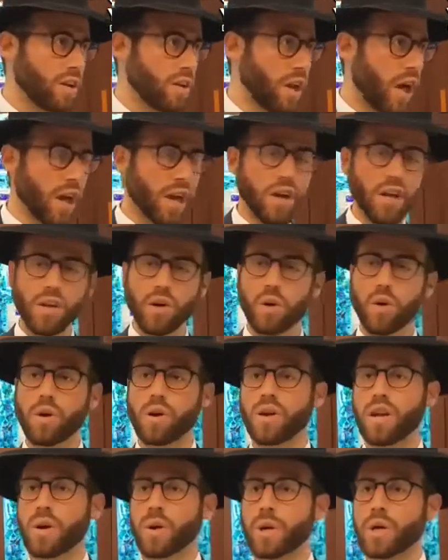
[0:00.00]
not any
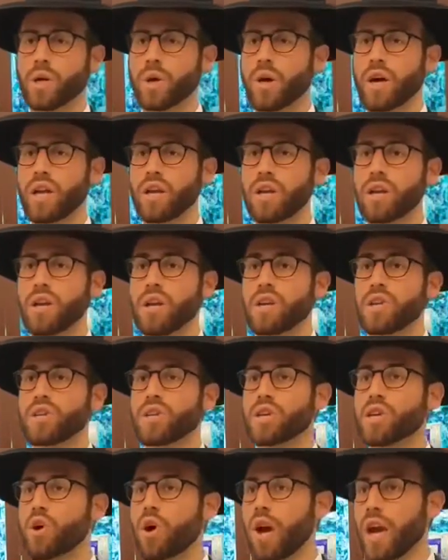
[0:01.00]
ordinary Kohen,
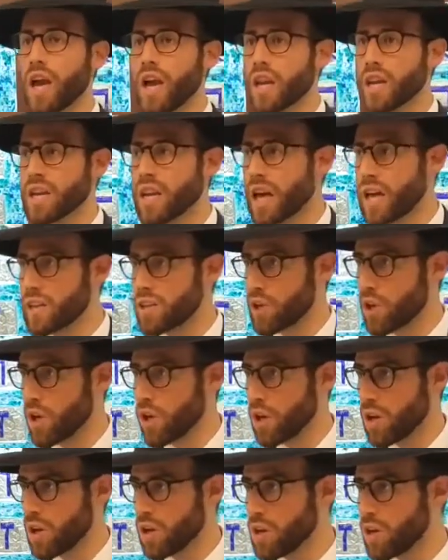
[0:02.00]
the Kohen
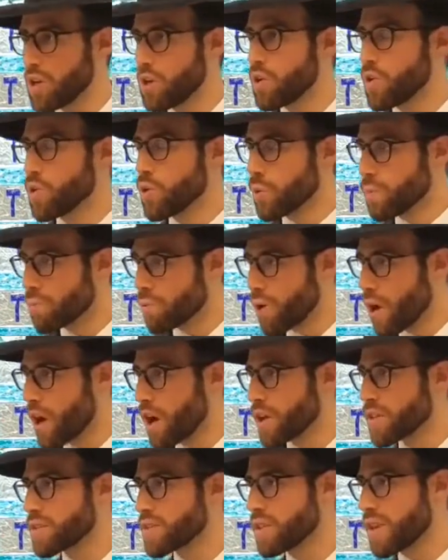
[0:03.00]
Gadol who
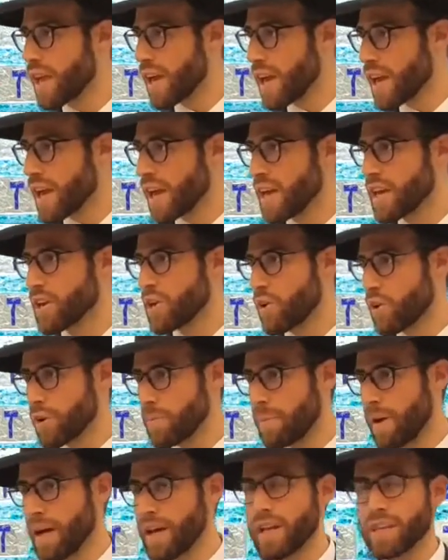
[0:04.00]
brought a
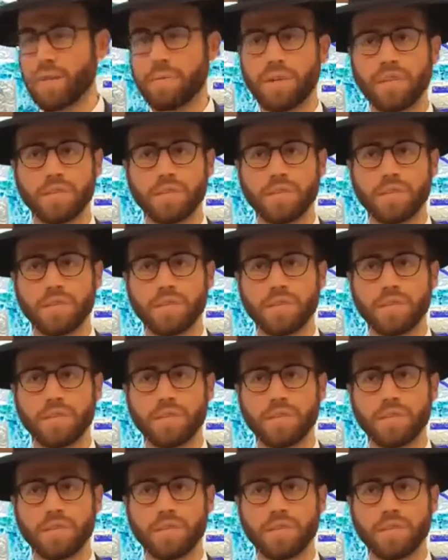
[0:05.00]
Korban to